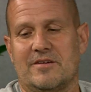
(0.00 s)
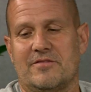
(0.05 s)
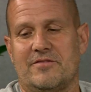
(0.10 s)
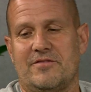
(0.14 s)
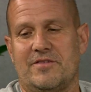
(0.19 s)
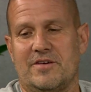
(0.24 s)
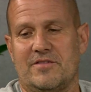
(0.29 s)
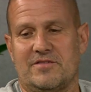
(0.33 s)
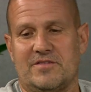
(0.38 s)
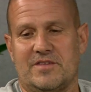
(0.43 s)

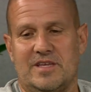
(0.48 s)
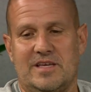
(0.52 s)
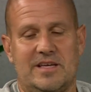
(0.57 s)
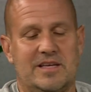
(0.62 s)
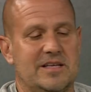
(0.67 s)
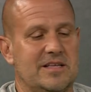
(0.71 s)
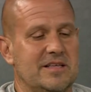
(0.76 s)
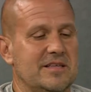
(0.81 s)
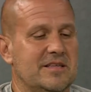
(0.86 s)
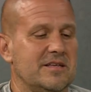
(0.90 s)

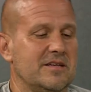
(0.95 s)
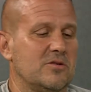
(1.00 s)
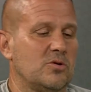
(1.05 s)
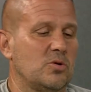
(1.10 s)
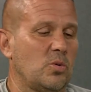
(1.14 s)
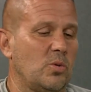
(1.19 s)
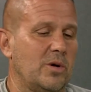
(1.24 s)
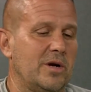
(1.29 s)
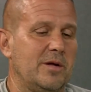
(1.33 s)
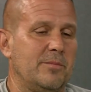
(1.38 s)
15 to
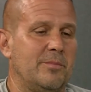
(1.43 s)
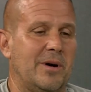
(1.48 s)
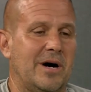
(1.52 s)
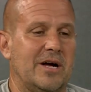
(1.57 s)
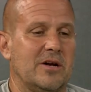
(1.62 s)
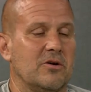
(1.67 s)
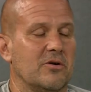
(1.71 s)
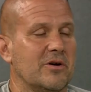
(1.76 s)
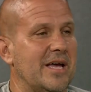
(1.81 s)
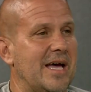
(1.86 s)
20
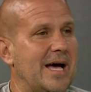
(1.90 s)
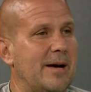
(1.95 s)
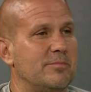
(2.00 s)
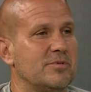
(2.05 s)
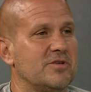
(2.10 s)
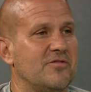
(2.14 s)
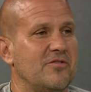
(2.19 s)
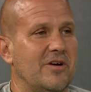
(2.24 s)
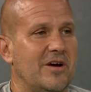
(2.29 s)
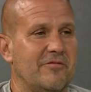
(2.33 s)
bottle
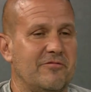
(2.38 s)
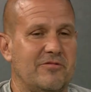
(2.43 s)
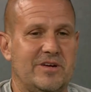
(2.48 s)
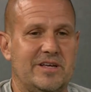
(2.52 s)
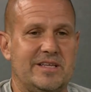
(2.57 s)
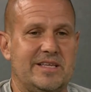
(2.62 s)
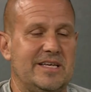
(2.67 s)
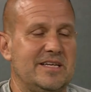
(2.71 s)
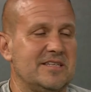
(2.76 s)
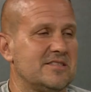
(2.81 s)
caps for every
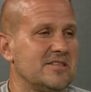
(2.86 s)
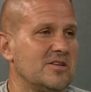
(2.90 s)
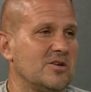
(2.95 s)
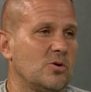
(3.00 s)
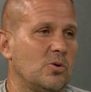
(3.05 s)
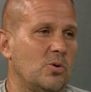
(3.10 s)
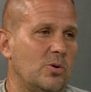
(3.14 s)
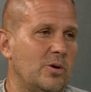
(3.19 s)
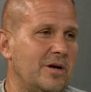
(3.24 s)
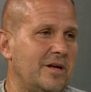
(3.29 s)
decent
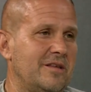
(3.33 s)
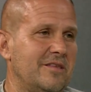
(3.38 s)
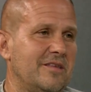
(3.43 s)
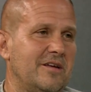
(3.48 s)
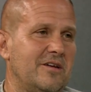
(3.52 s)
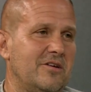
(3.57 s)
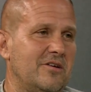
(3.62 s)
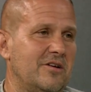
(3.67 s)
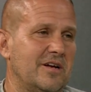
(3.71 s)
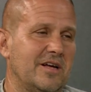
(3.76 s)
coin,
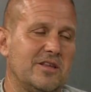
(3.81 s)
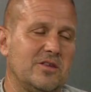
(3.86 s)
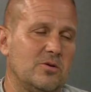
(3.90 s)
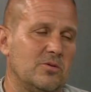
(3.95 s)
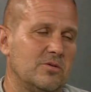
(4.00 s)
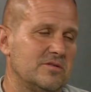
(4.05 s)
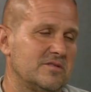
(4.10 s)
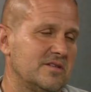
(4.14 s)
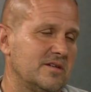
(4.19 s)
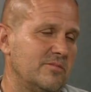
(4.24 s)
then you're not
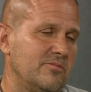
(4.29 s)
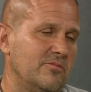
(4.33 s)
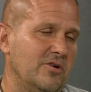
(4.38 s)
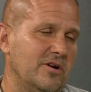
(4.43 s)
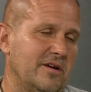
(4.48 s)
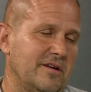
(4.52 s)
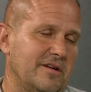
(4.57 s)
doing something right.